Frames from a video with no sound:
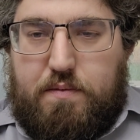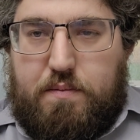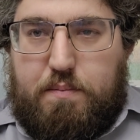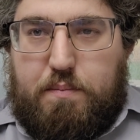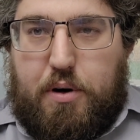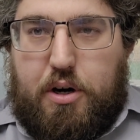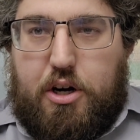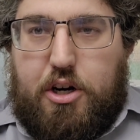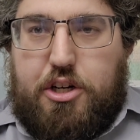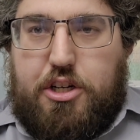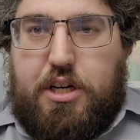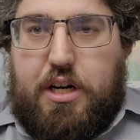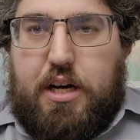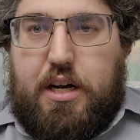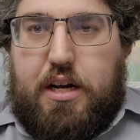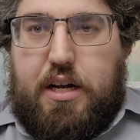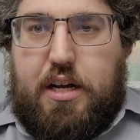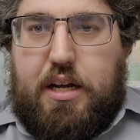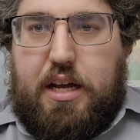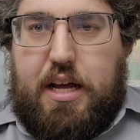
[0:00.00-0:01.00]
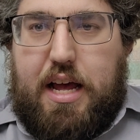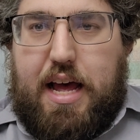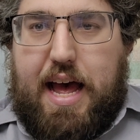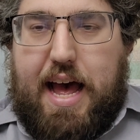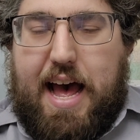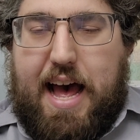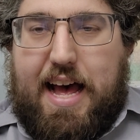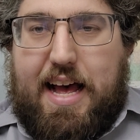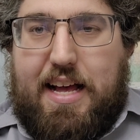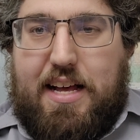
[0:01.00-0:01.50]
Parsha
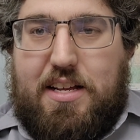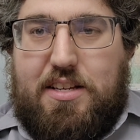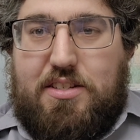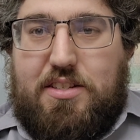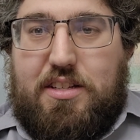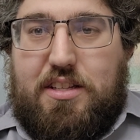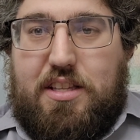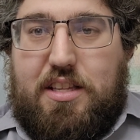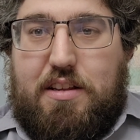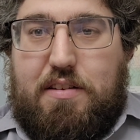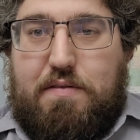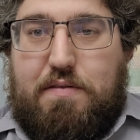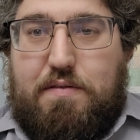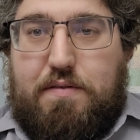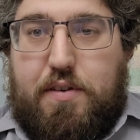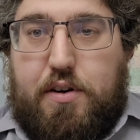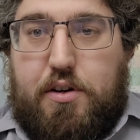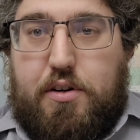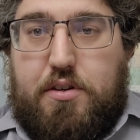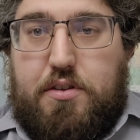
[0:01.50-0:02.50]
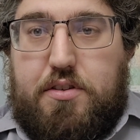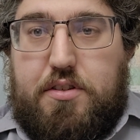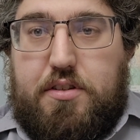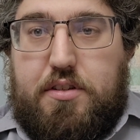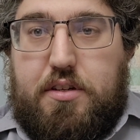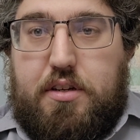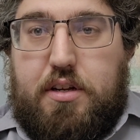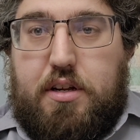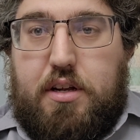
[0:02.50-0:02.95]
has the verse